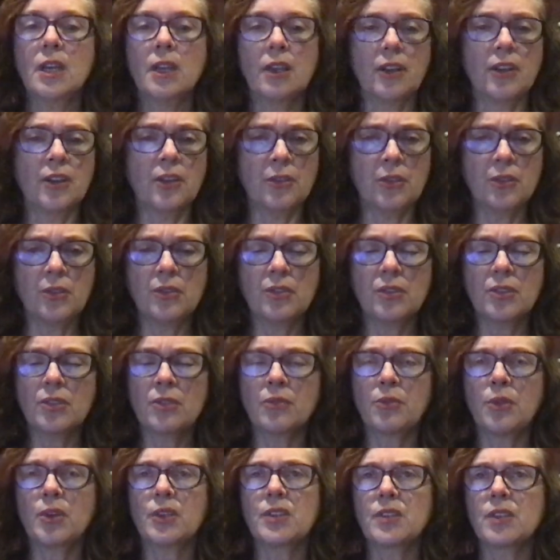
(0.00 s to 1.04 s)
you know, used her
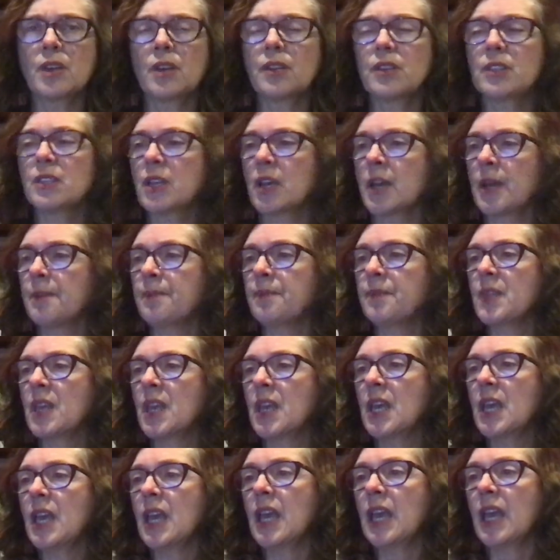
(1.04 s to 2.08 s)
voice all the time.
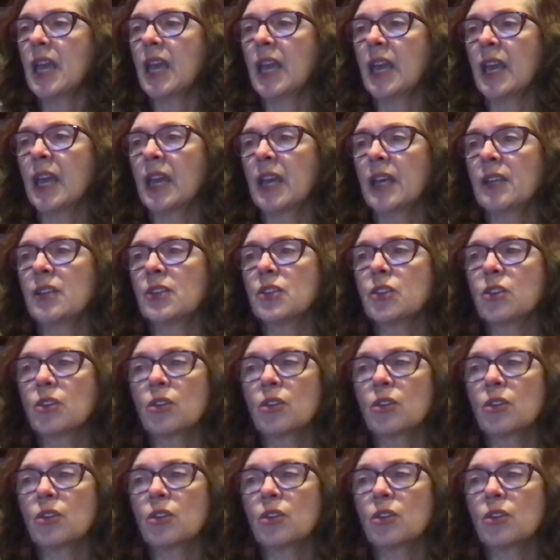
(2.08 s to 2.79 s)
And